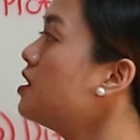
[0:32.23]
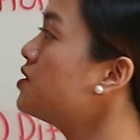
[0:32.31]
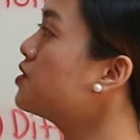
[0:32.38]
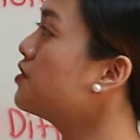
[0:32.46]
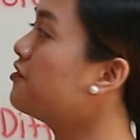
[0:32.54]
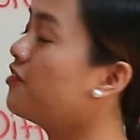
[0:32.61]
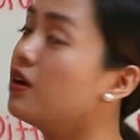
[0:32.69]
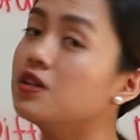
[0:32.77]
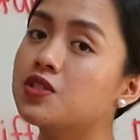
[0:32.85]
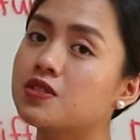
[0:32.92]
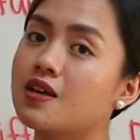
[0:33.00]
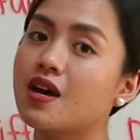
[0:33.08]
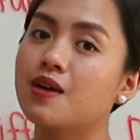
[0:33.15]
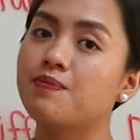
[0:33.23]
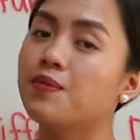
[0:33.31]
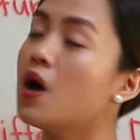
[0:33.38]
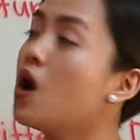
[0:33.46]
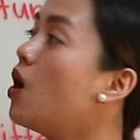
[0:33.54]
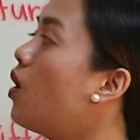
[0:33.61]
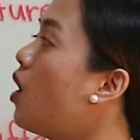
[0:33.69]
So first step,
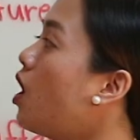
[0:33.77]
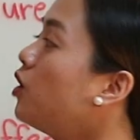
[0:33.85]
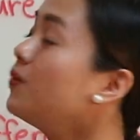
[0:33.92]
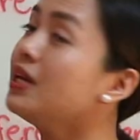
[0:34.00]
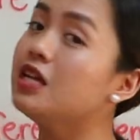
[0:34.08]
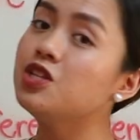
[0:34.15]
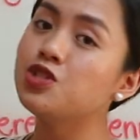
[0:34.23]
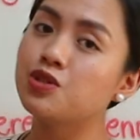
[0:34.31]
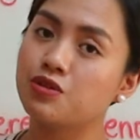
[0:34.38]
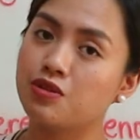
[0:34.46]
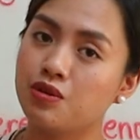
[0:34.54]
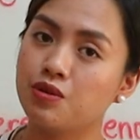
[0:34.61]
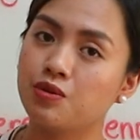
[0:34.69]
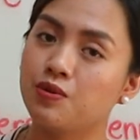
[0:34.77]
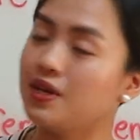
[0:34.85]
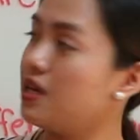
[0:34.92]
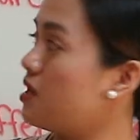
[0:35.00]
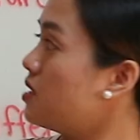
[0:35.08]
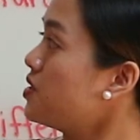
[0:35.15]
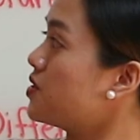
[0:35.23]
all we need to do
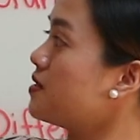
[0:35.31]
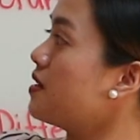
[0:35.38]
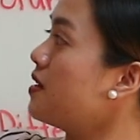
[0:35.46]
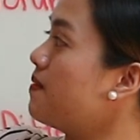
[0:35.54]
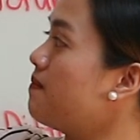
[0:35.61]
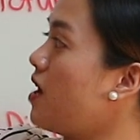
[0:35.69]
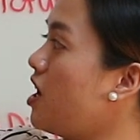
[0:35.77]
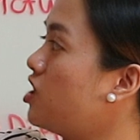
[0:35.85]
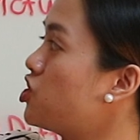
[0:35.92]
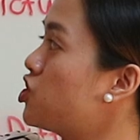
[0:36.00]
is make